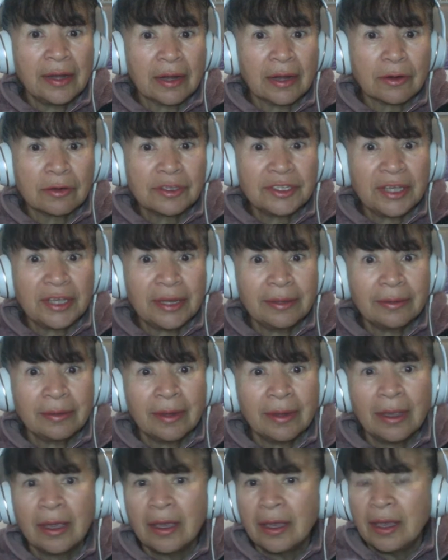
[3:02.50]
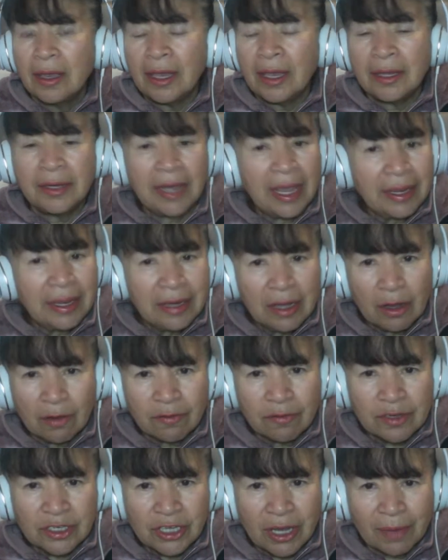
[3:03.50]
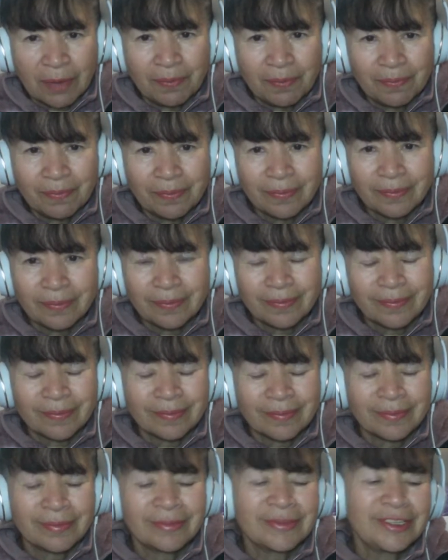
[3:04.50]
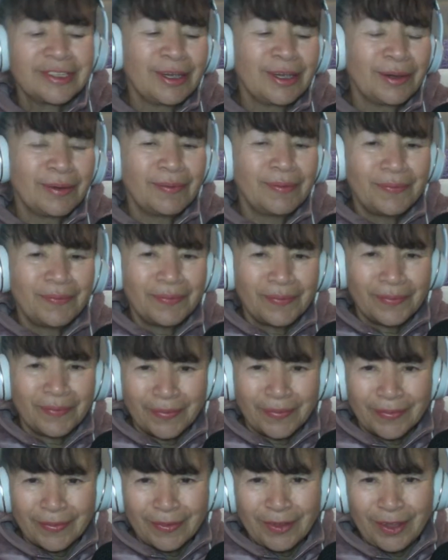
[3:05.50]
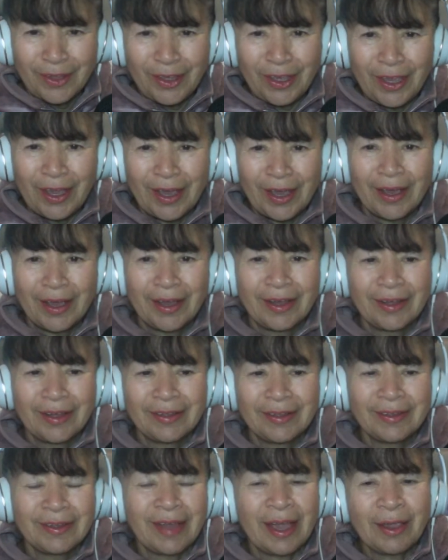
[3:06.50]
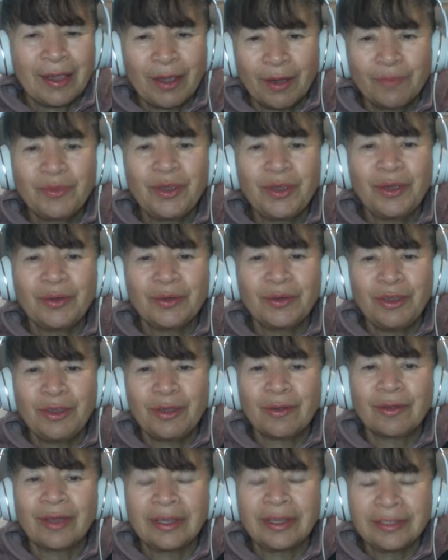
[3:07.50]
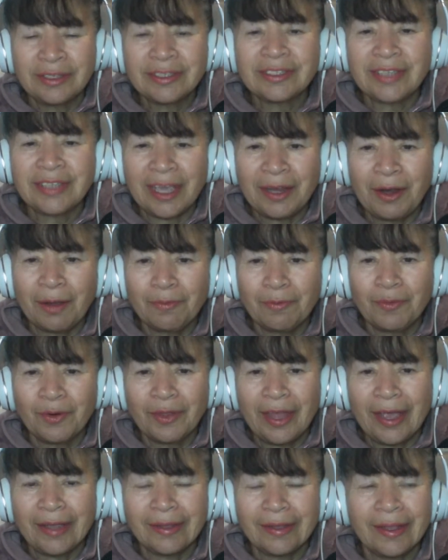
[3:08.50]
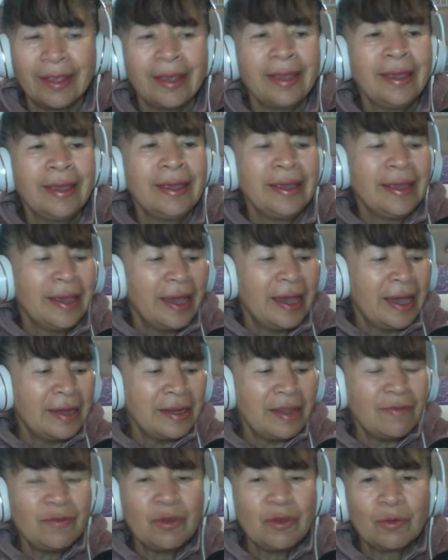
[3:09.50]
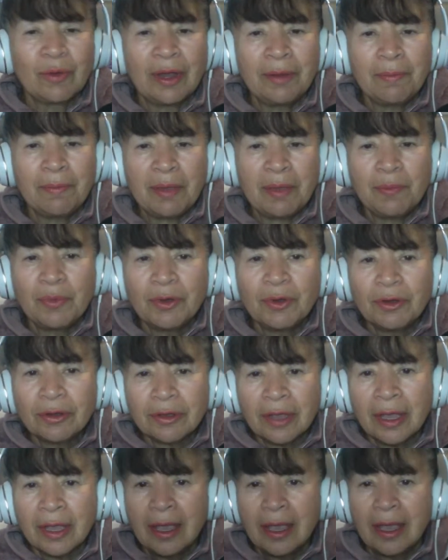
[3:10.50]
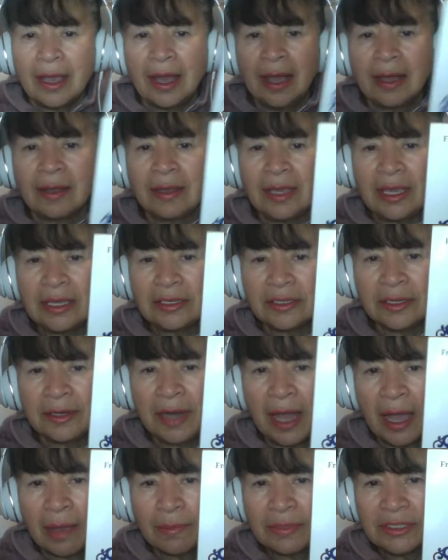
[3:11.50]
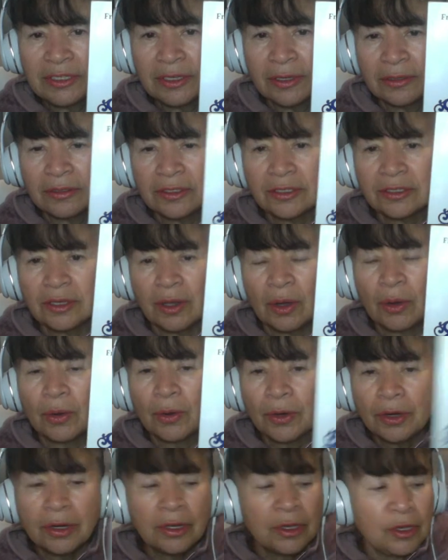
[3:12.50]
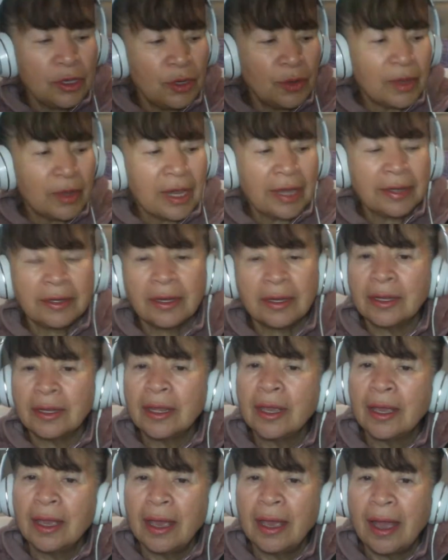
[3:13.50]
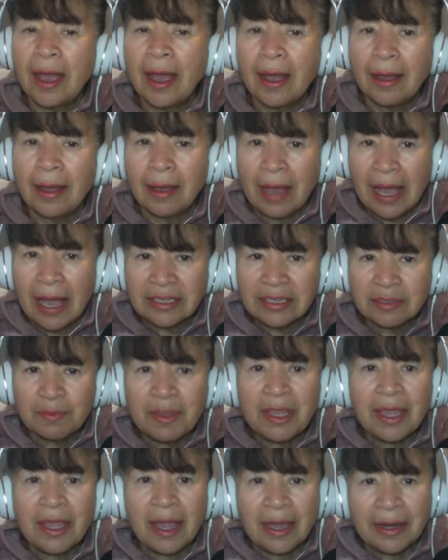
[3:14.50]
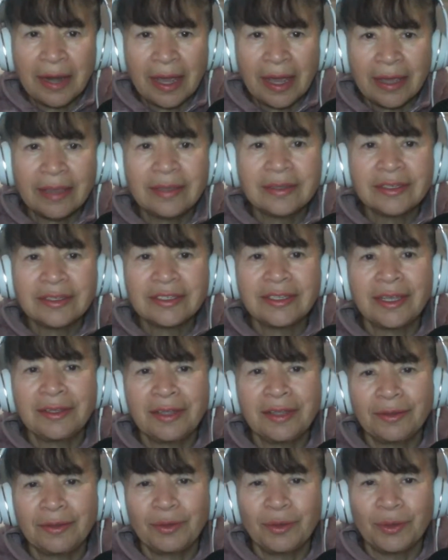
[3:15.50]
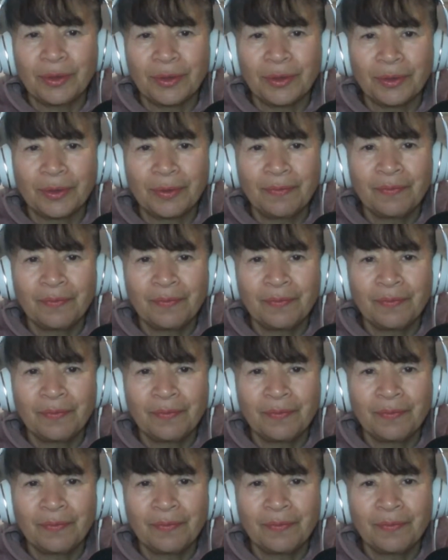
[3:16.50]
a croissant in any coffee shop. So I hope you can sign up for that. And if you want my book, it's in Amazon's, or you can ask me, and I send it to